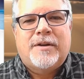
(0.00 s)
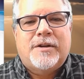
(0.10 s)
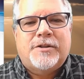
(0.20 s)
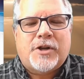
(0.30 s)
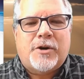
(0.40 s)

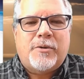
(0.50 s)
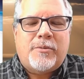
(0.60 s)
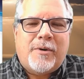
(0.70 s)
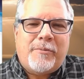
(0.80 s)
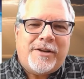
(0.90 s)
So
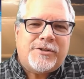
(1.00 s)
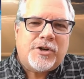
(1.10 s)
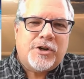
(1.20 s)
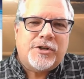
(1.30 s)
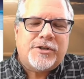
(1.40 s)
when we
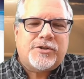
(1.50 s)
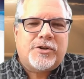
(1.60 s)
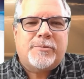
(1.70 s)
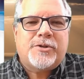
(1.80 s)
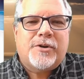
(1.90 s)
turn to
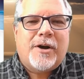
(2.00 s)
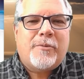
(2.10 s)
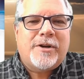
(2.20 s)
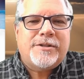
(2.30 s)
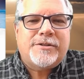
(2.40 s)
Scripture, I
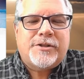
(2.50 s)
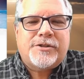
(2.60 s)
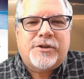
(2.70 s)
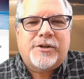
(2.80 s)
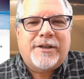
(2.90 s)
want to
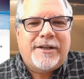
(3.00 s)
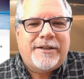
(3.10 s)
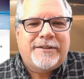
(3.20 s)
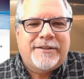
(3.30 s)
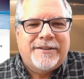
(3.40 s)

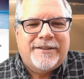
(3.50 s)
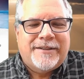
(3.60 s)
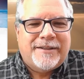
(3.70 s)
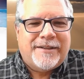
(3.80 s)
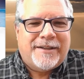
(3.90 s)
certainly
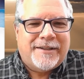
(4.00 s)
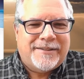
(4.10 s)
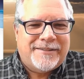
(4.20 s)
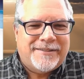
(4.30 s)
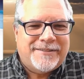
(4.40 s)
uh,
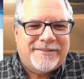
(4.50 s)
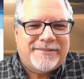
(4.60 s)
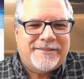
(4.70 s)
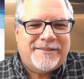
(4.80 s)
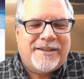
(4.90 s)

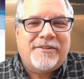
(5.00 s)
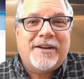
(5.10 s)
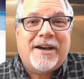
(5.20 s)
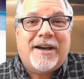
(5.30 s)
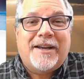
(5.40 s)
give a
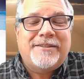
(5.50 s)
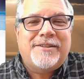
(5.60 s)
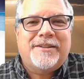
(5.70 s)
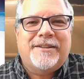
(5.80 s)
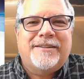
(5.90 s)
nod
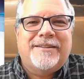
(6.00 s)
to